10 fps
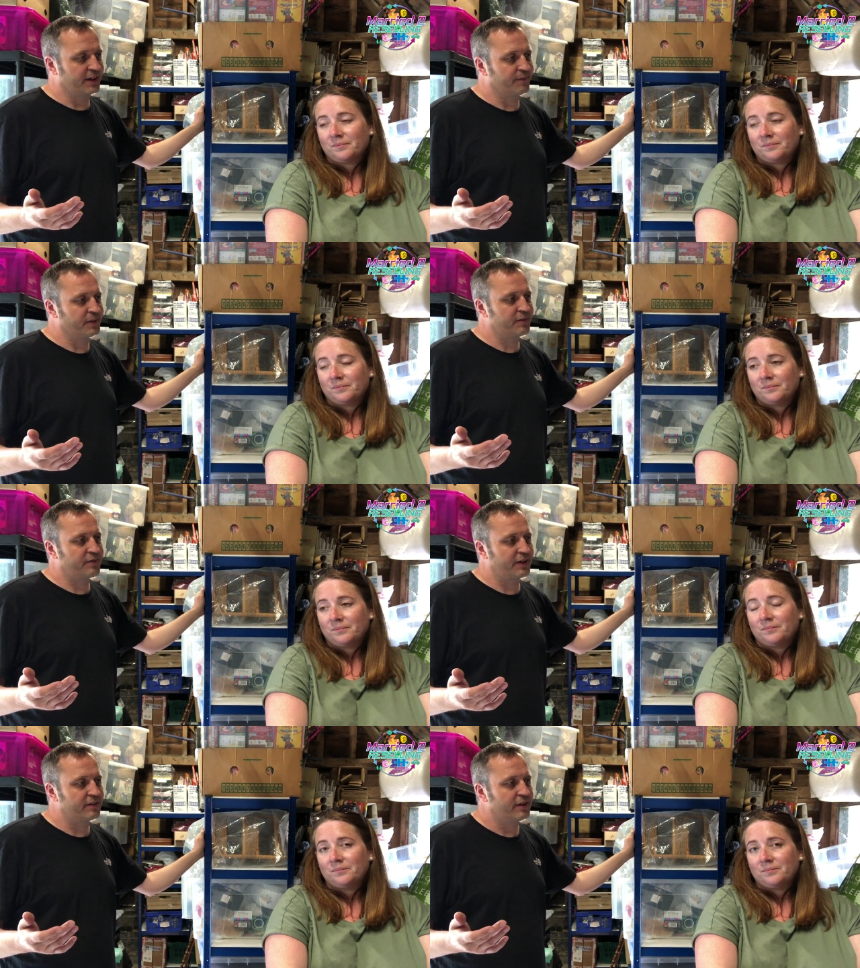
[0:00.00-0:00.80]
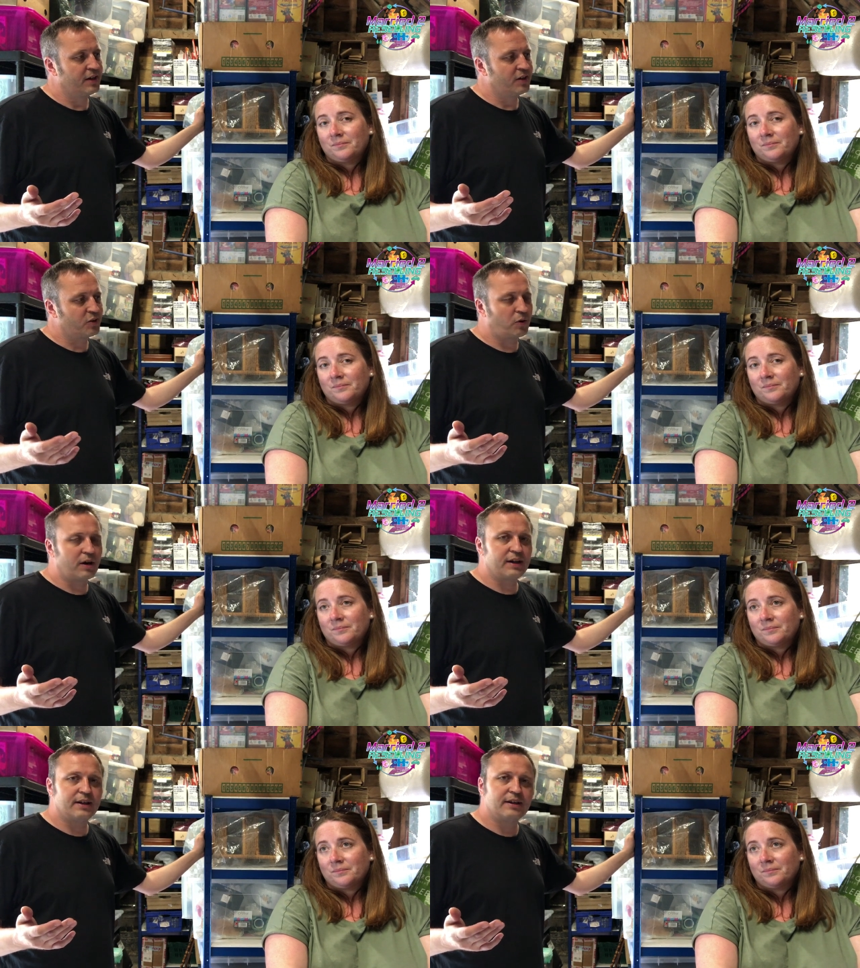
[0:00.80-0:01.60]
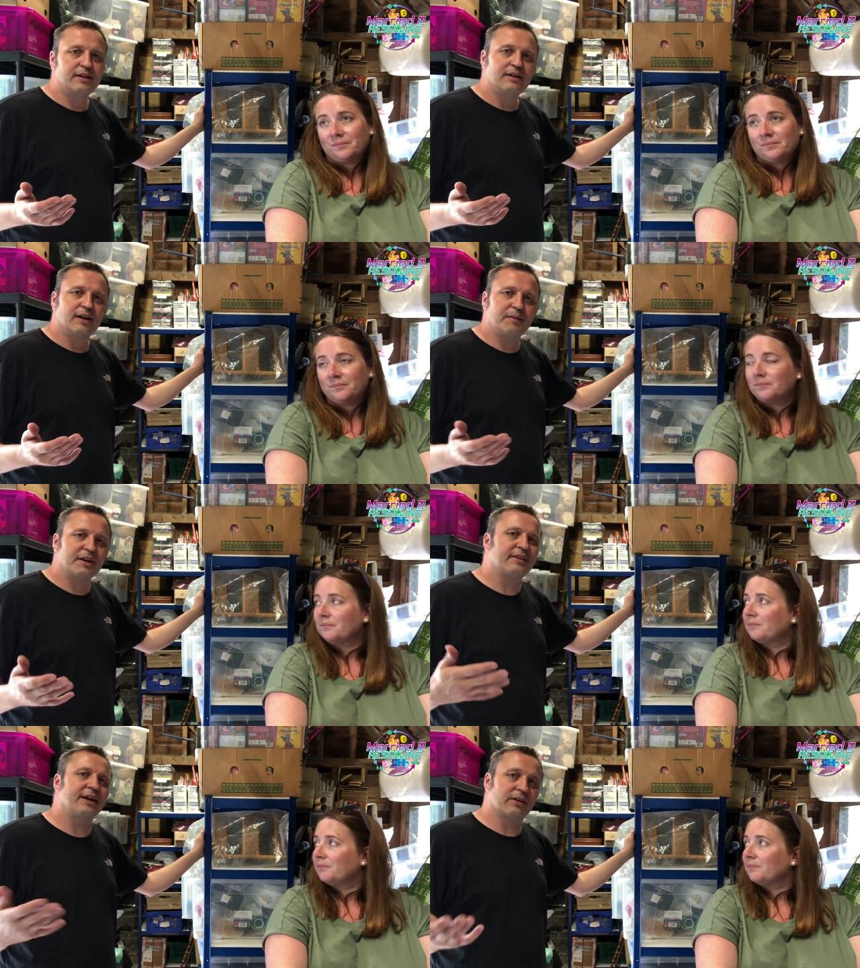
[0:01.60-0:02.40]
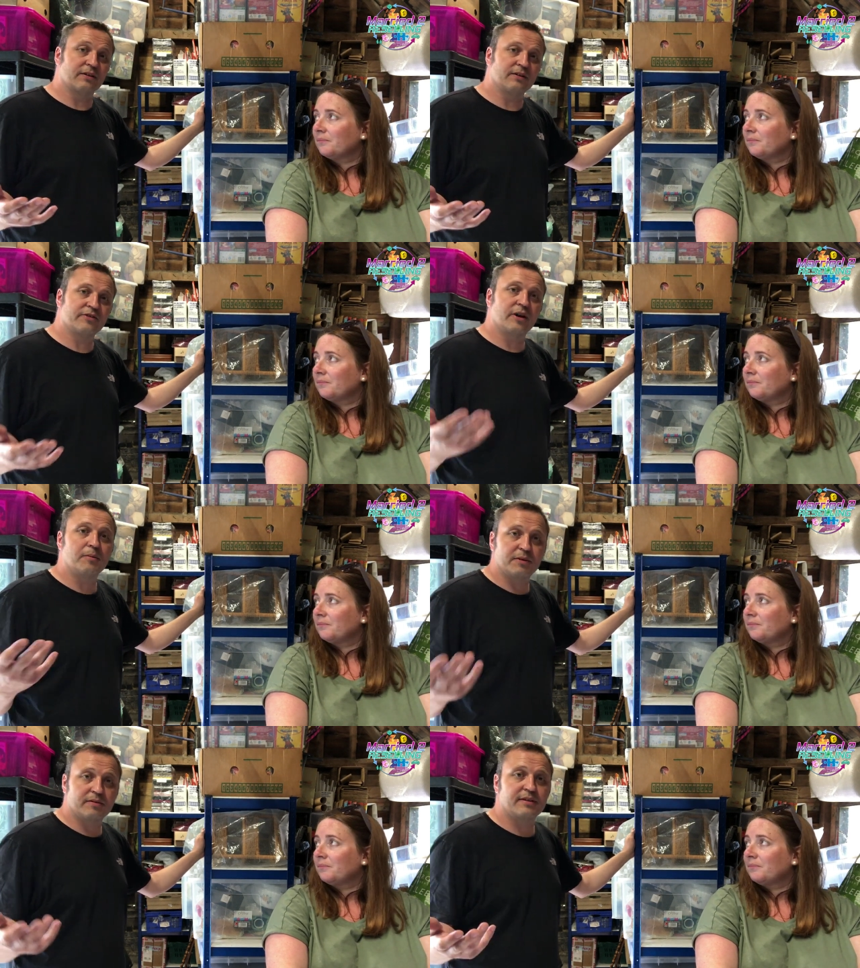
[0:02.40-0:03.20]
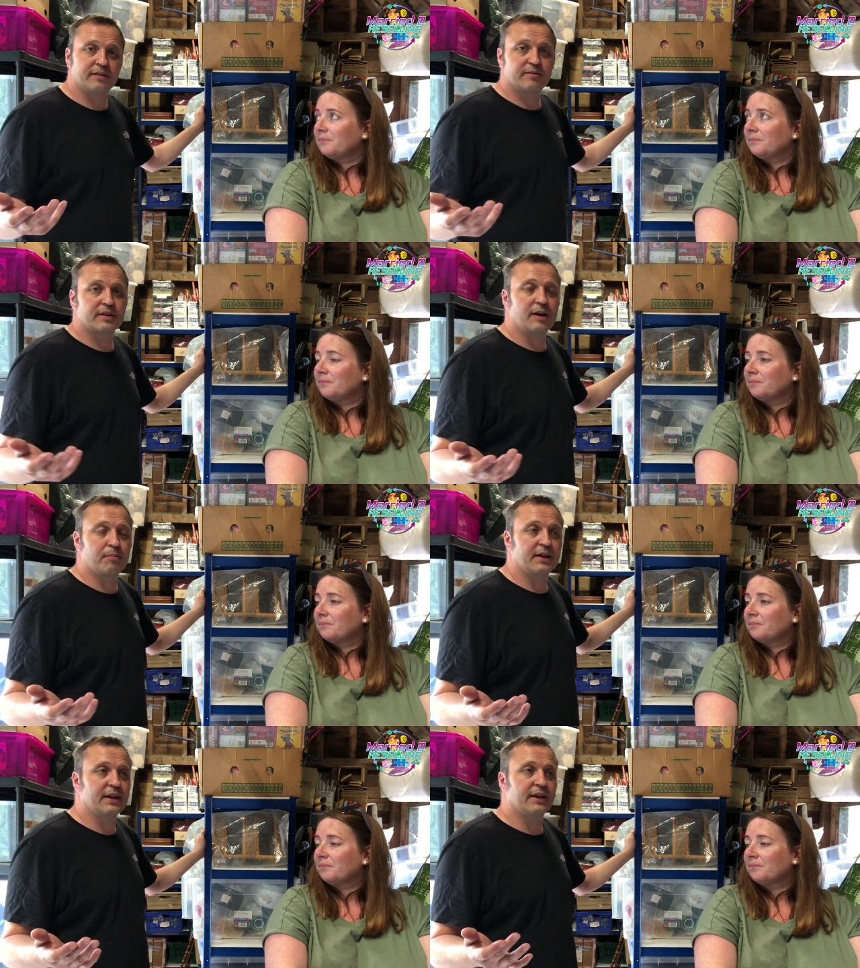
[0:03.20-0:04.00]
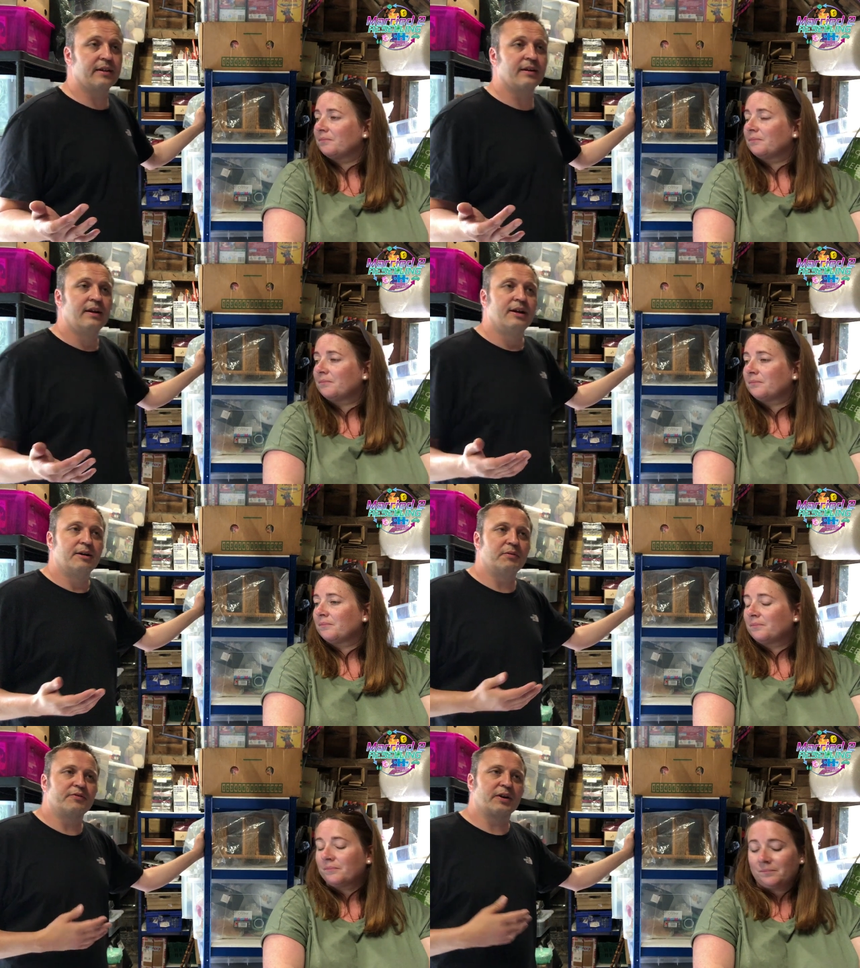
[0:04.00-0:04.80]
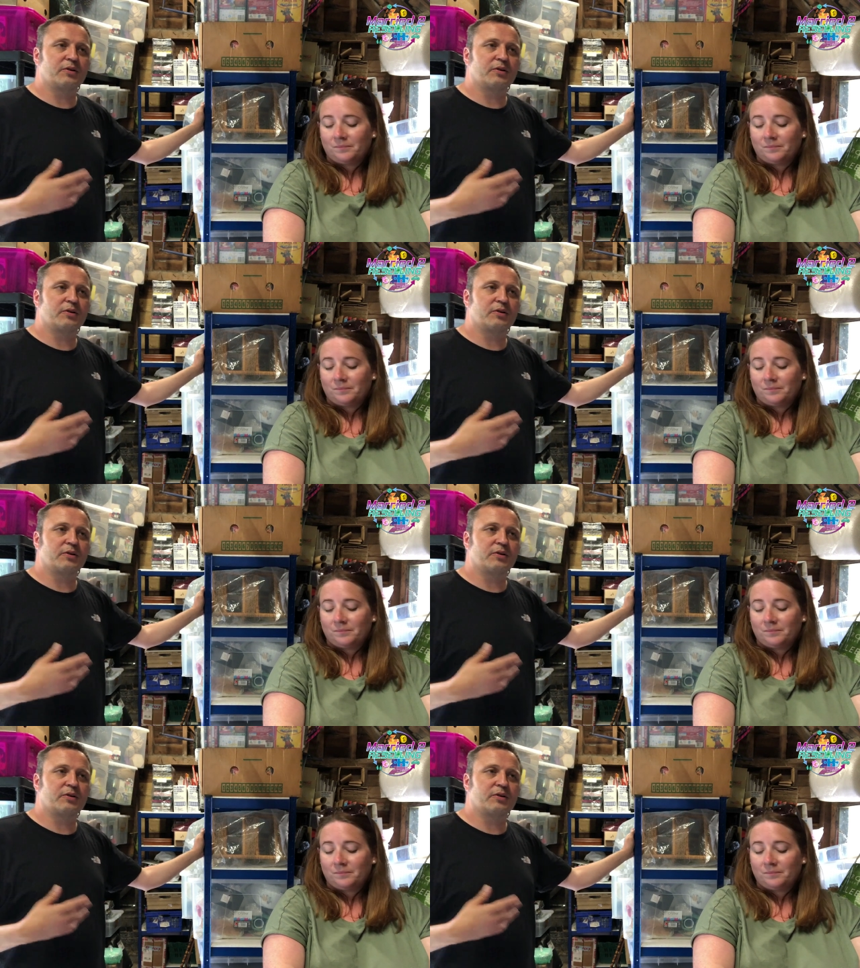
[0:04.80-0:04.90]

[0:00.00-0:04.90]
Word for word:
Speaker 1: And we felt quite, I mean I say a long, long time, it was, it was a couple of years, and we felt